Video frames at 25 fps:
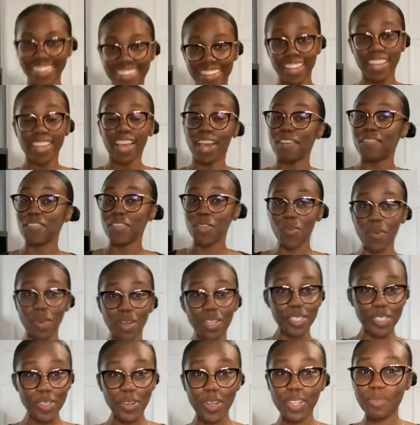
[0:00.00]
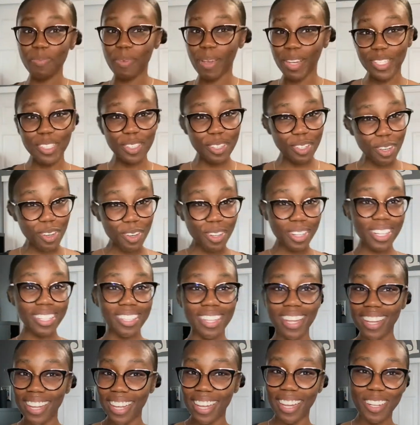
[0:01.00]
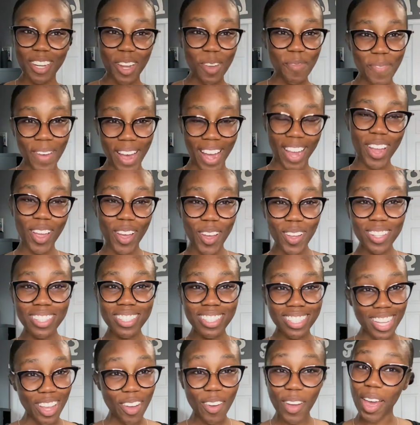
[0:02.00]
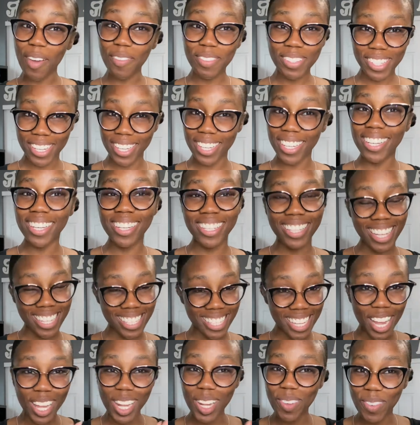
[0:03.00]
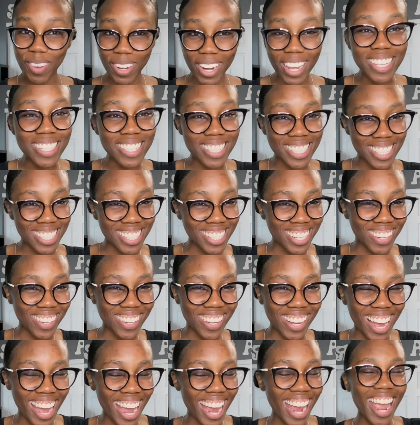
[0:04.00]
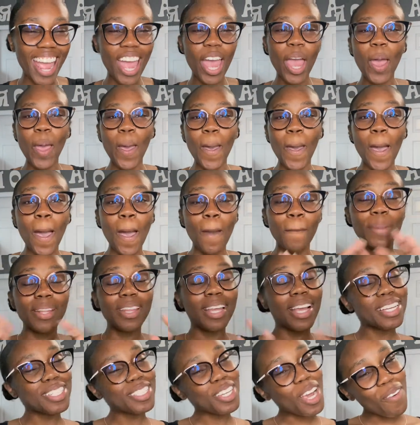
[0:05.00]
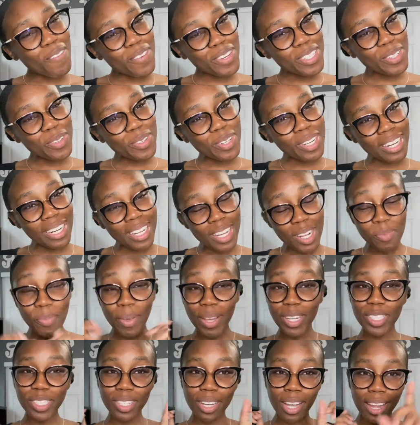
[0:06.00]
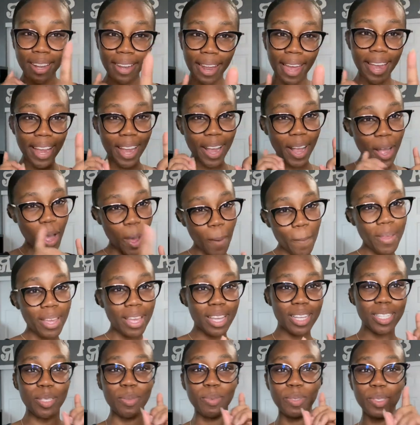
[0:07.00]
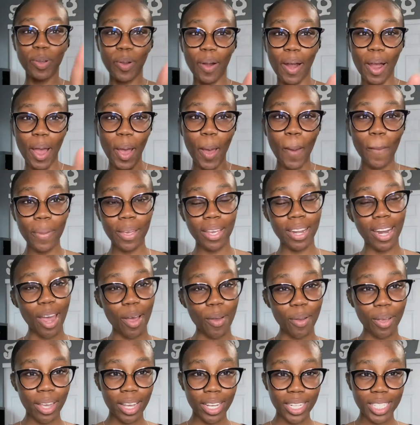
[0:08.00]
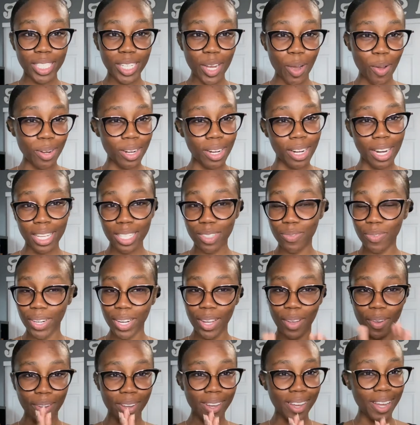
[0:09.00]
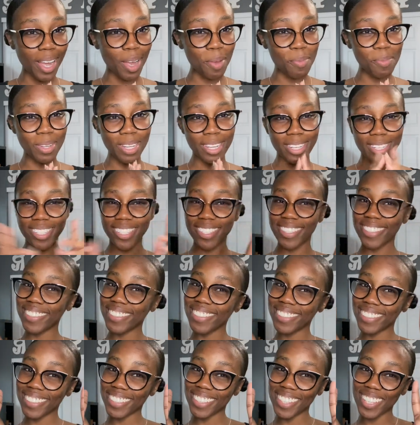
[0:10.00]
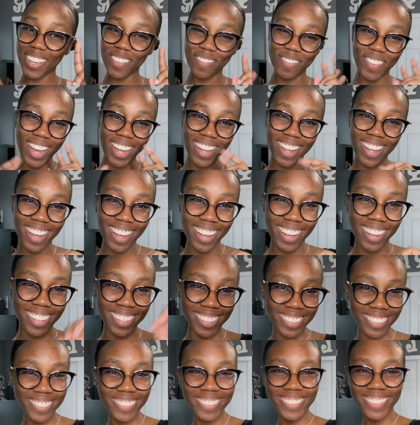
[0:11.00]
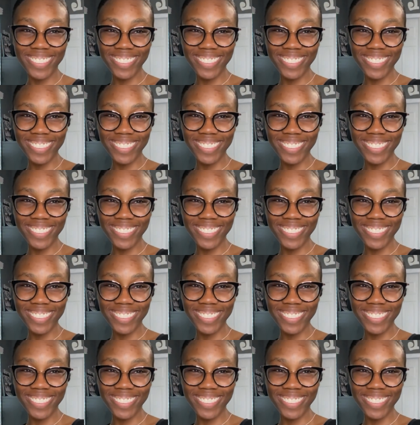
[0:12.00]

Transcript: Yeah, if you want yours, make sure you go click that link in the bio. Tell Halftee that Taylor Monae sent y'all, okay? But thanks y'all for tuning in. Make sure y'all like, comment, and subscribe. And I'll catch y'all in the next video. God bless. Bye y'all.